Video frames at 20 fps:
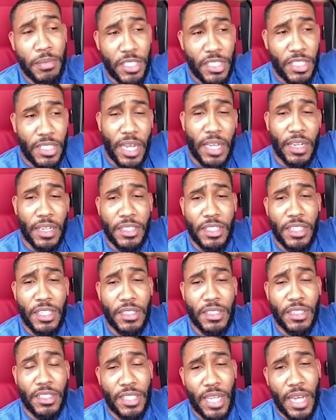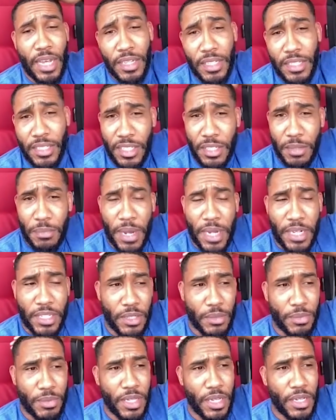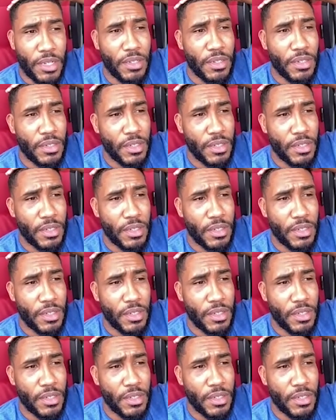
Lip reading: it's stylistic matchups that